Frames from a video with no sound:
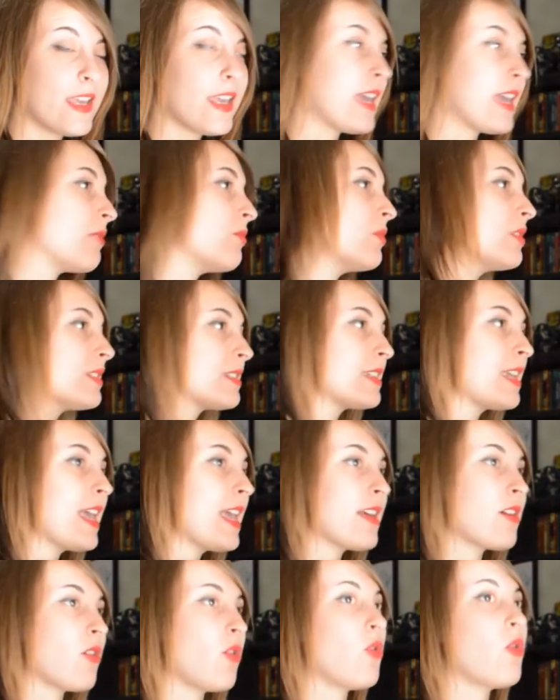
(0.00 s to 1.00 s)
it wouldn't
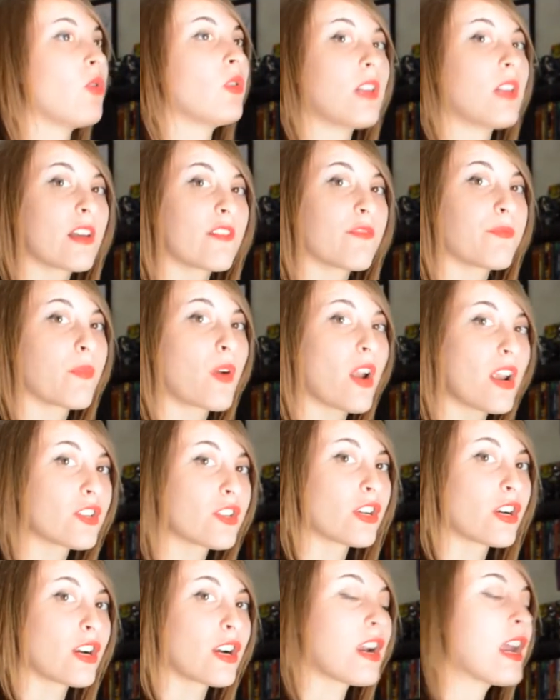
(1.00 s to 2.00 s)
take a whole lot of
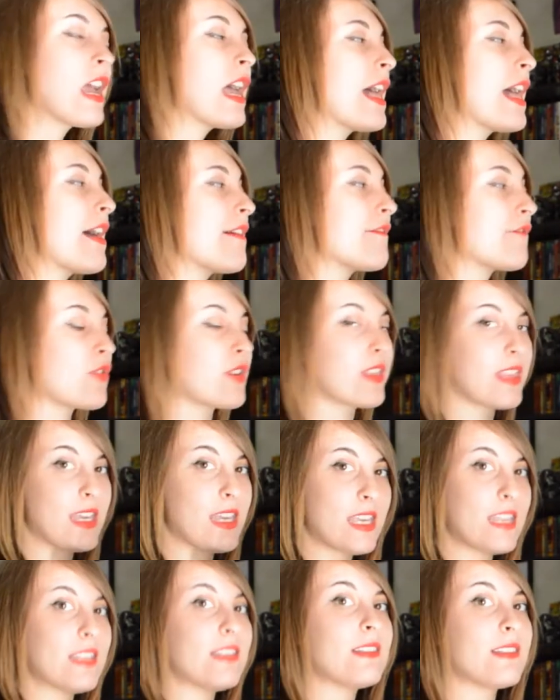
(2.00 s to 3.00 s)
pressure for the
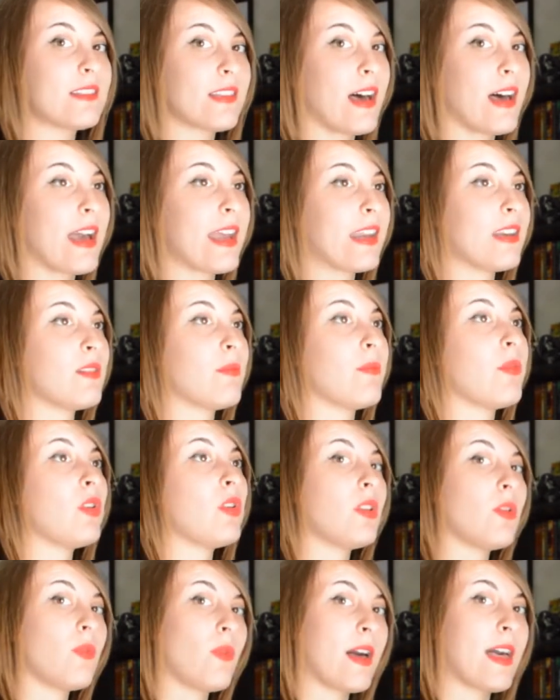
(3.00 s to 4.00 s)
inside to
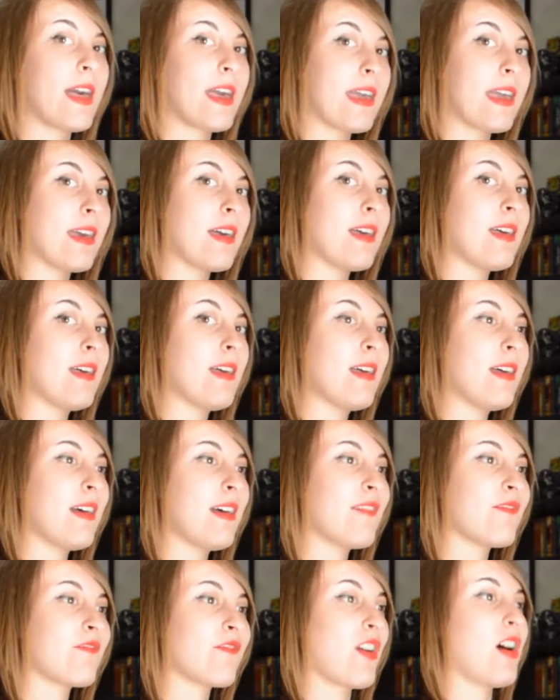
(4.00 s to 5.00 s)
pull away
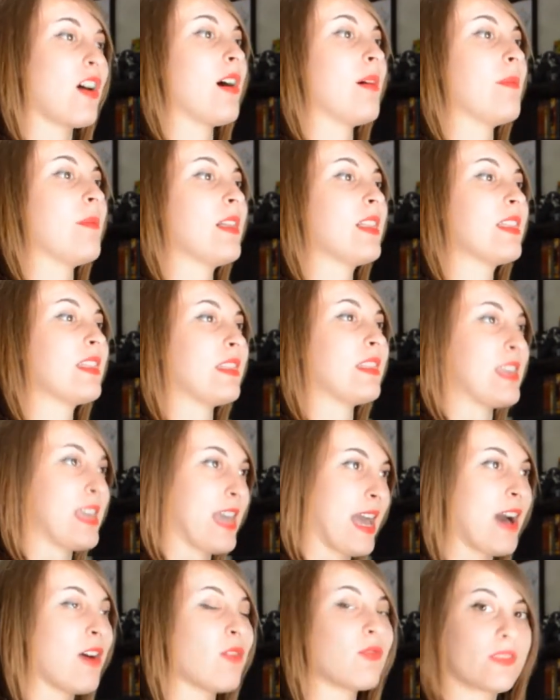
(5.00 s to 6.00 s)
from the
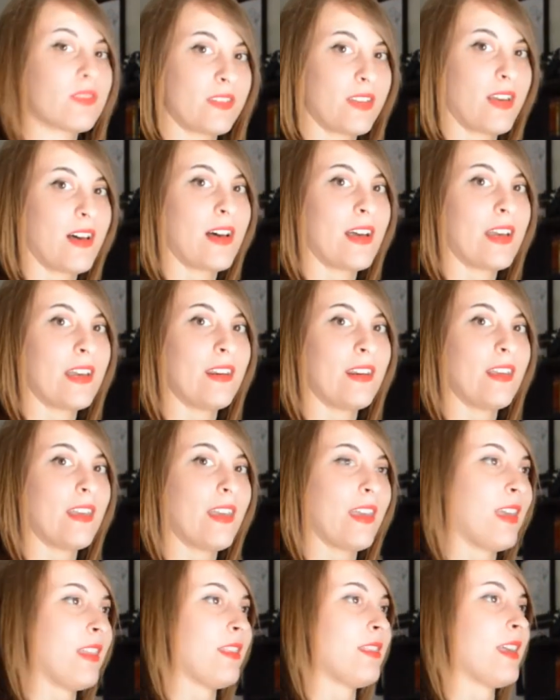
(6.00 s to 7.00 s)
outside,
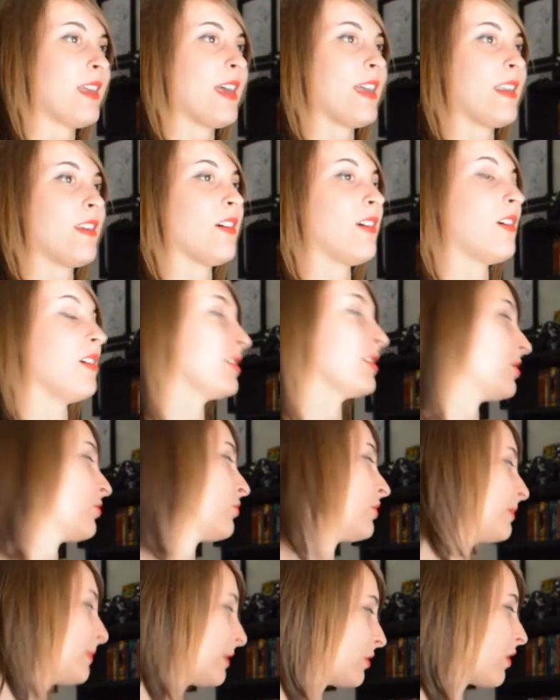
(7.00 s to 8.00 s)
and then you
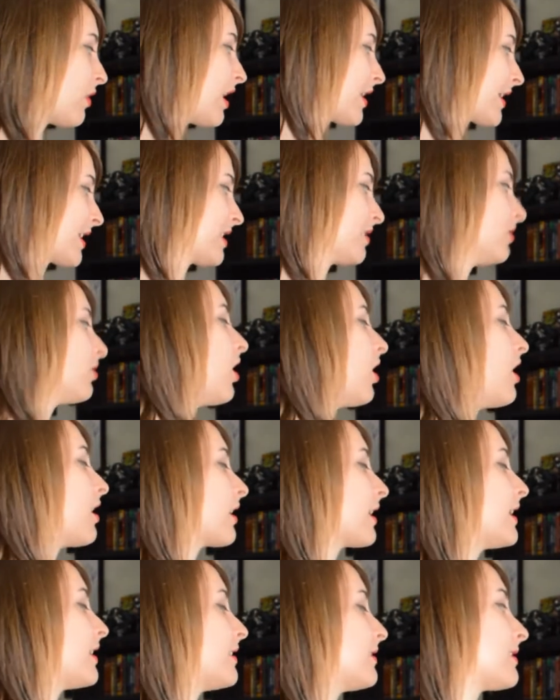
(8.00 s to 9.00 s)
would be walking
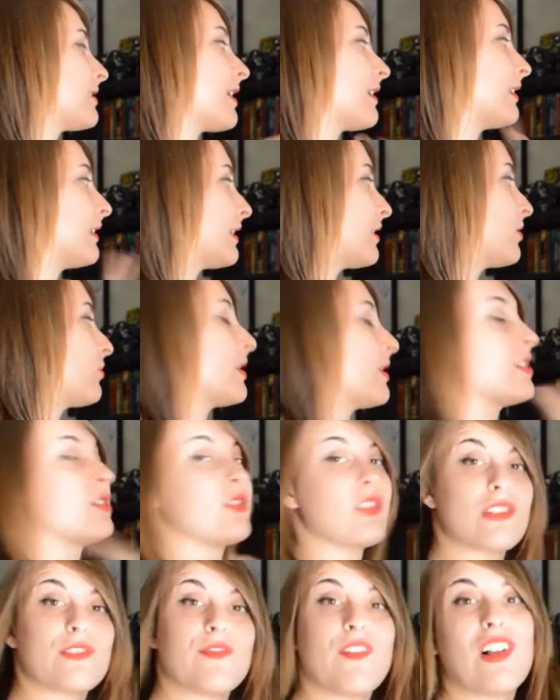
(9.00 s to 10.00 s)
along and suddenly the wings
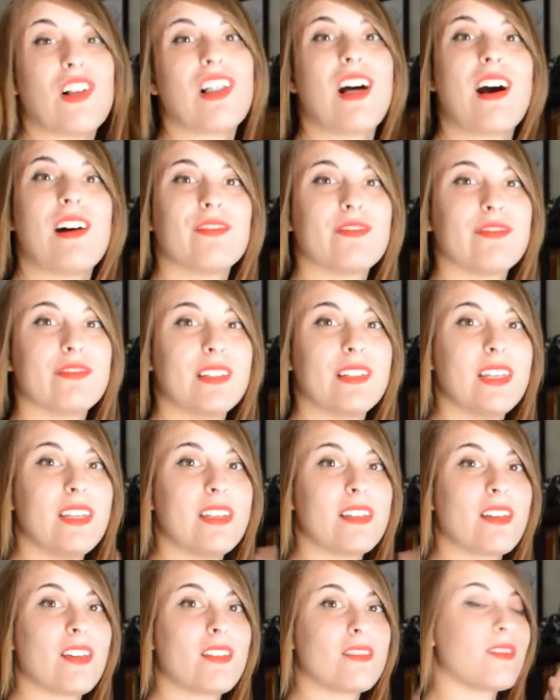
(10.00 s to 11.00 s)
just fall off
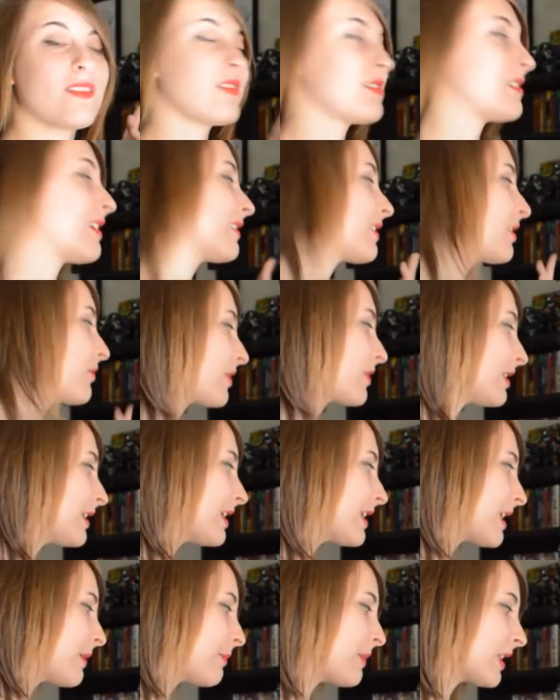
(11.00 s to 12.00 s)
because there's nothing really
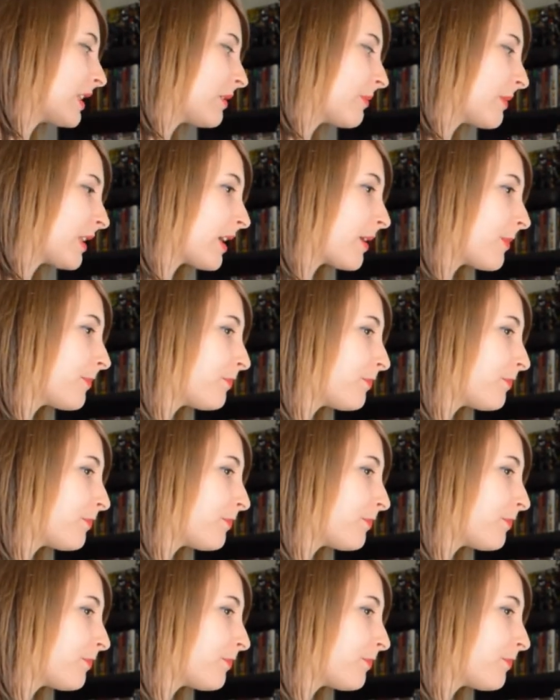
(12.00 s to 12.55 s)
keeping them there.